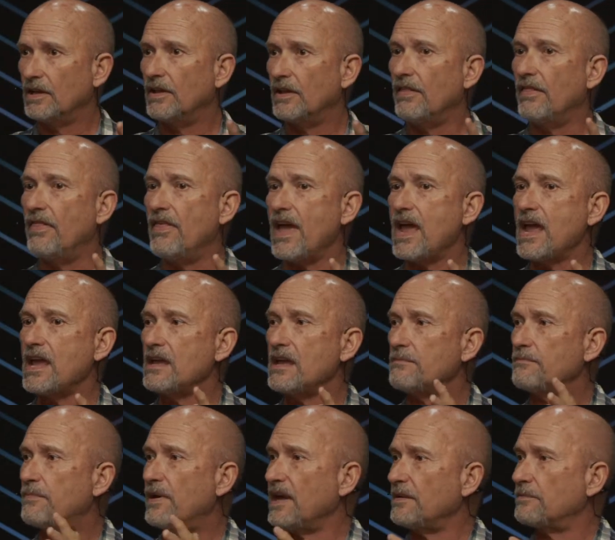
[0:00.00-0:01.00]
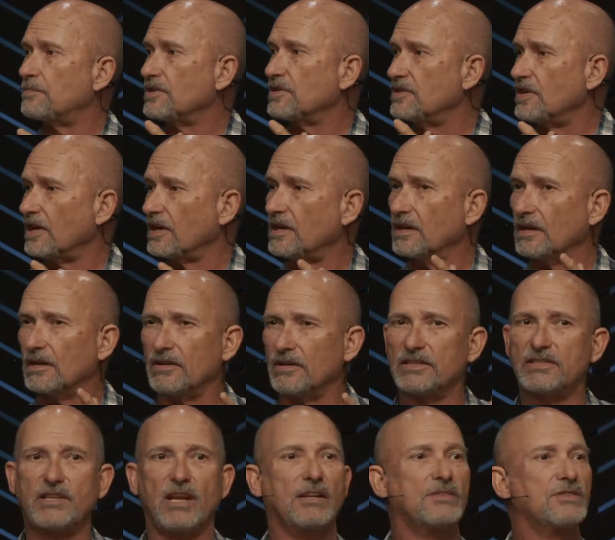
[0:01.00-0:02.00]
they pay particular
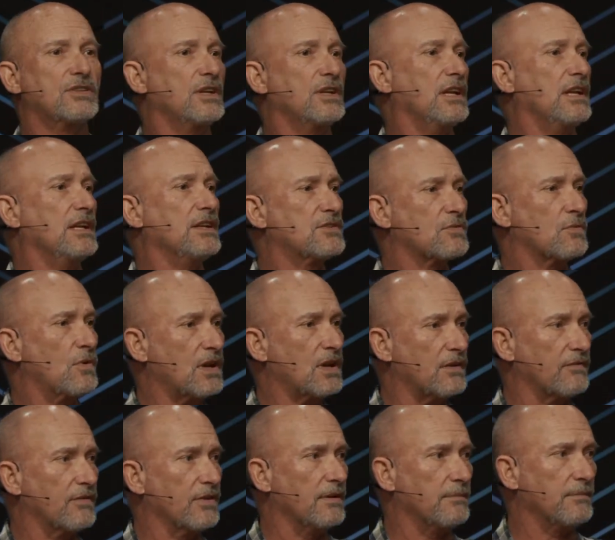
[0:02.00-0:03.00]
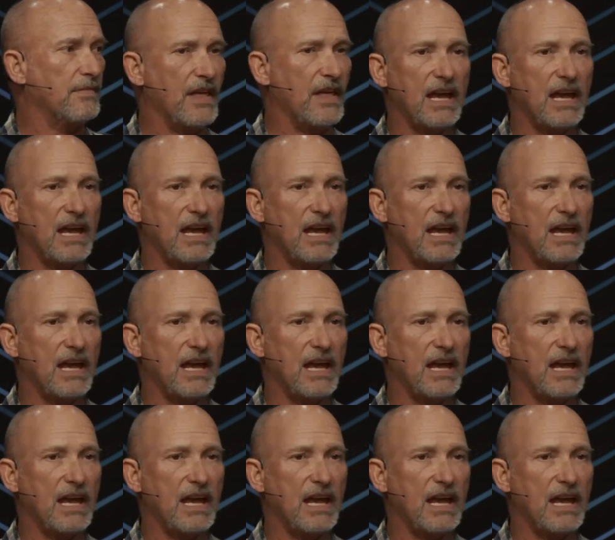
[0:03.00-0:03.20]
attention to each one of them.